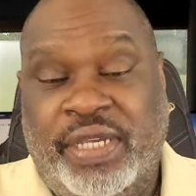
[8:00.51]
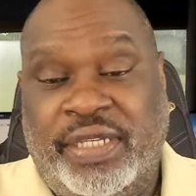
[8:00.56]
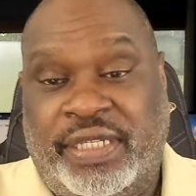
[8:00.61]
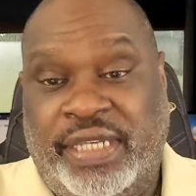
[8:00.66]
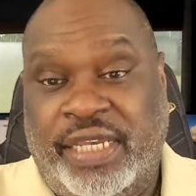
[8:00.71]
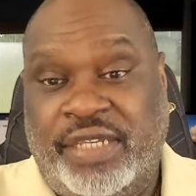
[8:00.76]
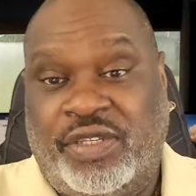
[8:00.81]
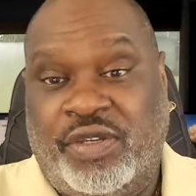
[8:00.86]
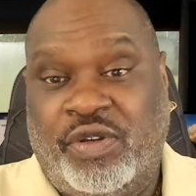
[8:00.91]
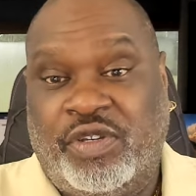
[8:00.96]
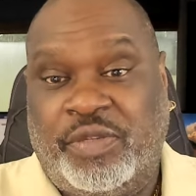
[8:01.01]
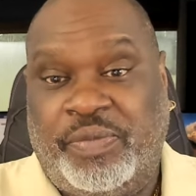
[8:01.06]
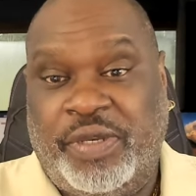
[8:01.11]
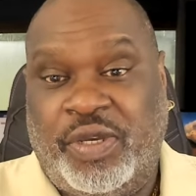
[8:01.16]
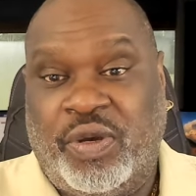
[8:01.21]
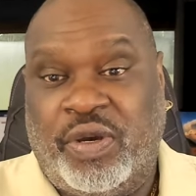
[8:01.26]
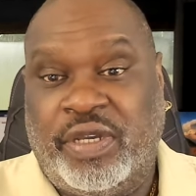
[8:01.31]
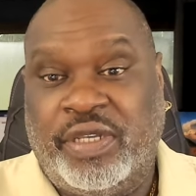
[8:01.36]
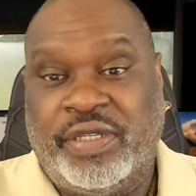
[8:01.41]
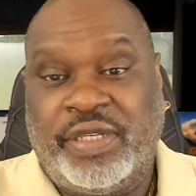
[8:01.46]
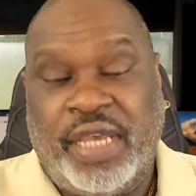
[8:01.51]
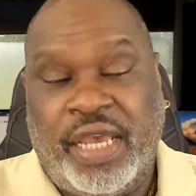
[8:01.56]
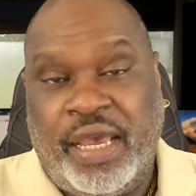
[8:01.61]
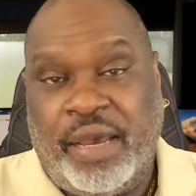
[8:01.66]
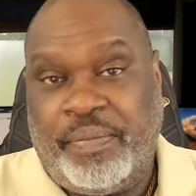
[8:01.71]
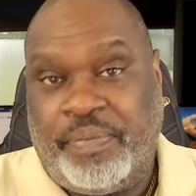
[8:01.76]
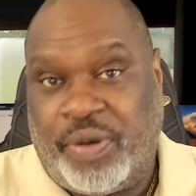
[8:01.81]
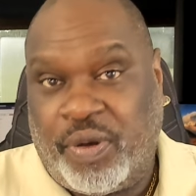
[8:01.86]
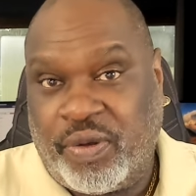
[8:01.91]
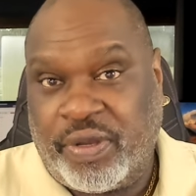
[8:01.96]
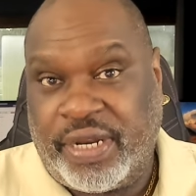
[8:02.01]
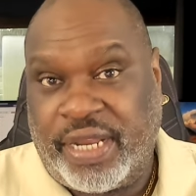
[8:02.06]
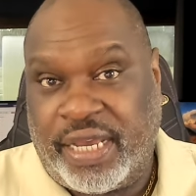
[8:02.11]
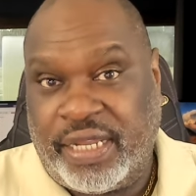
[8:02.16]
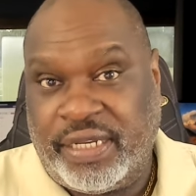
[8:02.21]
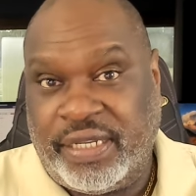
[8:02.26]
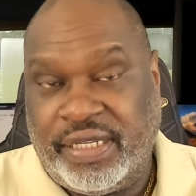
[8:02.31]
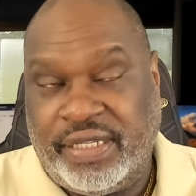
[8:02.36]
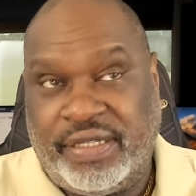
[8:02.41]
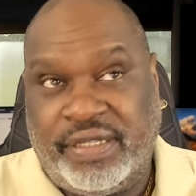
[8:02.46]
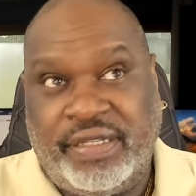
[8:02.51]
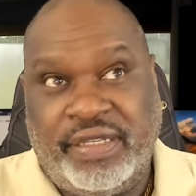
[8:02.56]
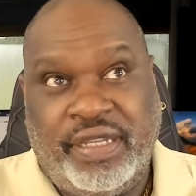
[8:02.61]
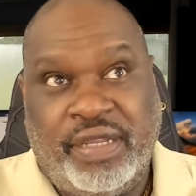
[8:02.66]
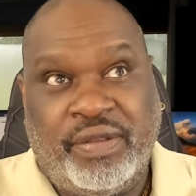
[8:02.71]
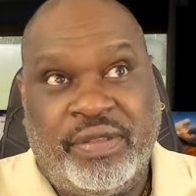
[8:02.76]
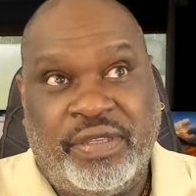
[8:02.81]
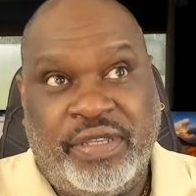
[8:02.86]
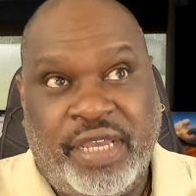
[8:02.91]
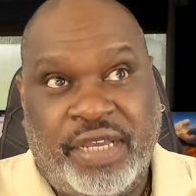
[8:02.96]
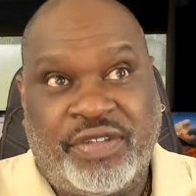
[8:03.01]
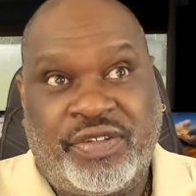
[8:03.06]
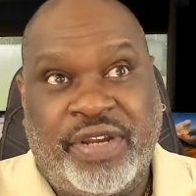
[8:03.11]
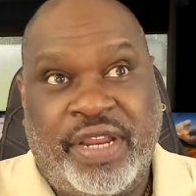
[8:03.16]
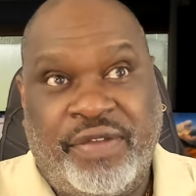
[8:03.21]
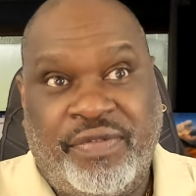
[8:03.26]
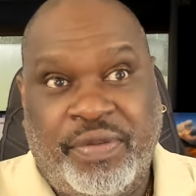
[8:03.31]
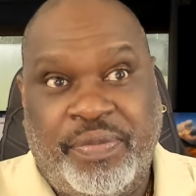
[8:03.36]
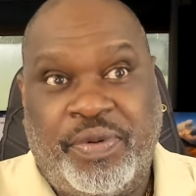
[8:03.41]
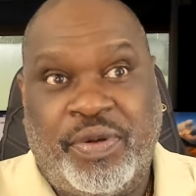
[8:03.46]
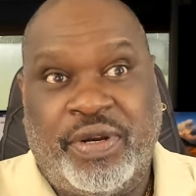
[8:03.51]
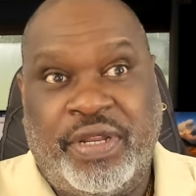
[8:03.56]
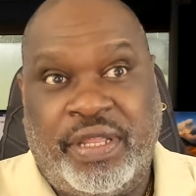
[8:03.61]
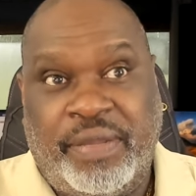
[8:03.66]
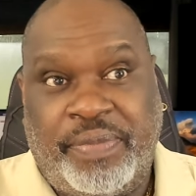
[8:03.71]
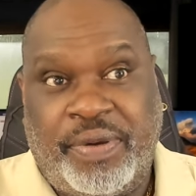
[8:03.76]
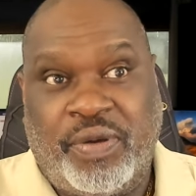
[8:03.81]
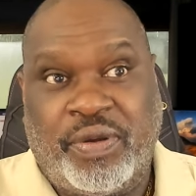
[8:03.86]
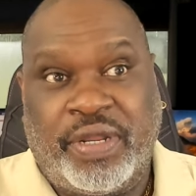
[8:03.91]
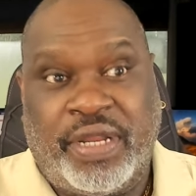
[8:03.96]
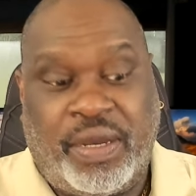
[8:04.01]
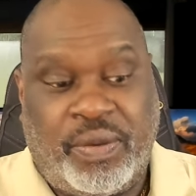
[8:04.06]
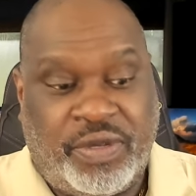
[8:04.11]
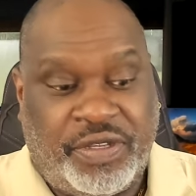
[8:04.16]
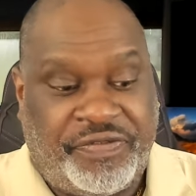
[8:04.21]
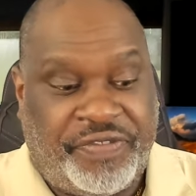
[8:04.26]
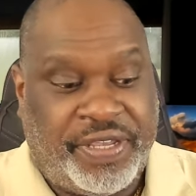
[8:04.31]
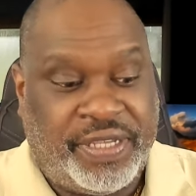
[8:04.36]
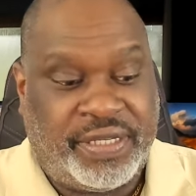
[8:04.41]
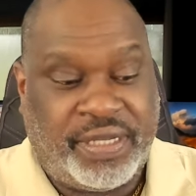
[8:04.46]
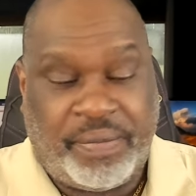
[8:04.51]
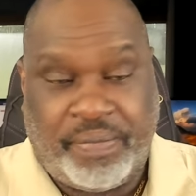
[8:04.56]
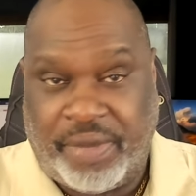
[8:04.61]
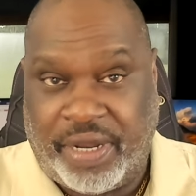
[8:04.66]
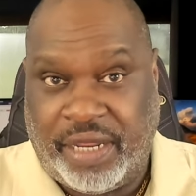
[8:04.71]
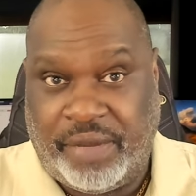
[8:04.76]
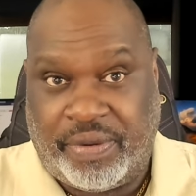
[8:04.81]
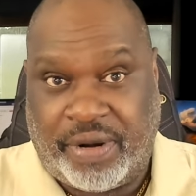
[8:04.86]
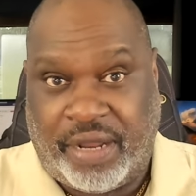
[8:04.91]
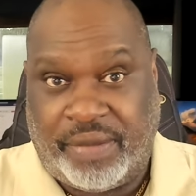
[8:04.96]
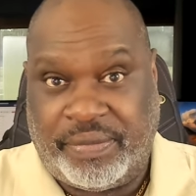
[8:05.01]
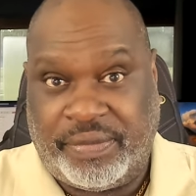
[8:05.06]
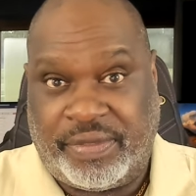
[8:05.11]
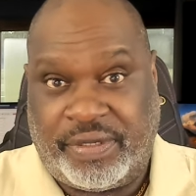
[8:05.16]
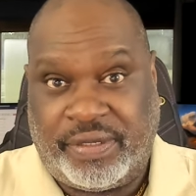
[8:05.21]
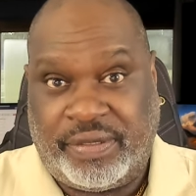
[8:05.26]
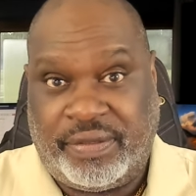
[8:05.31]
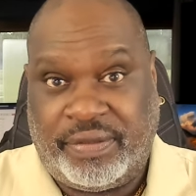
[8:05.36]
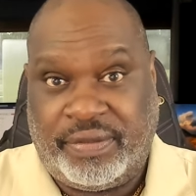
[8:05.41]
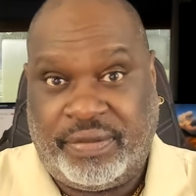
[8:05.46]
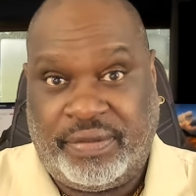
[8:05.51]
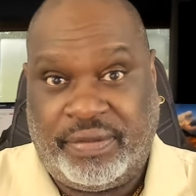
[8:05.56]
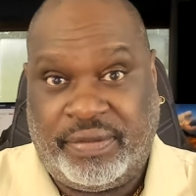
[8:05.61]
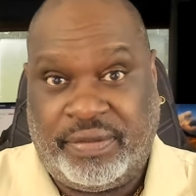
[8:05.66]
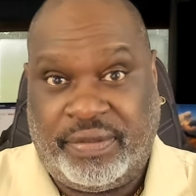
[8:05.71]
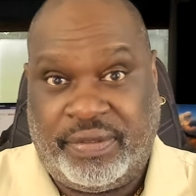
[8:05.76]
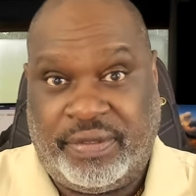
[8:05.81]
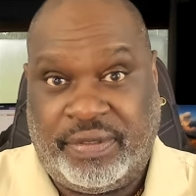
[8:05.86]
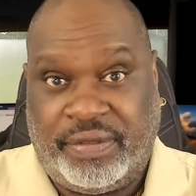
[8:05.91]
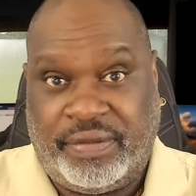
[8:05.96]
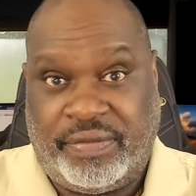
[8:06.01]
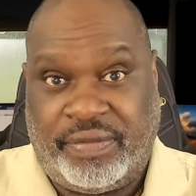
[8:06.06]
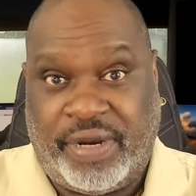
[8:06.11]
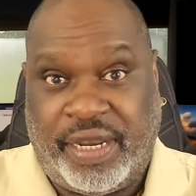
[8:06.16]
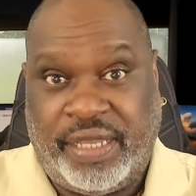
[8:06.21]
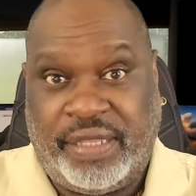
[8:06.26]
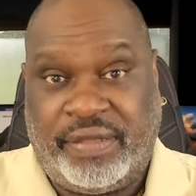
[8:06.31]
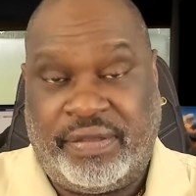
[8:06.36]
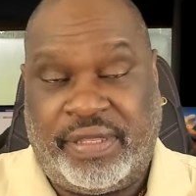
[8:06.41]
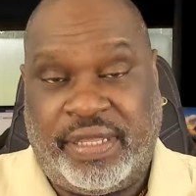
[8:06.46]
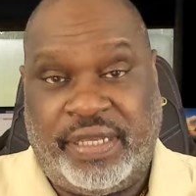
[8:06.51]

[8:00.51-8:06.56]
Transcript: say so is because Polkadot is, yesterday I reported that Polkadot was facing money problems, right?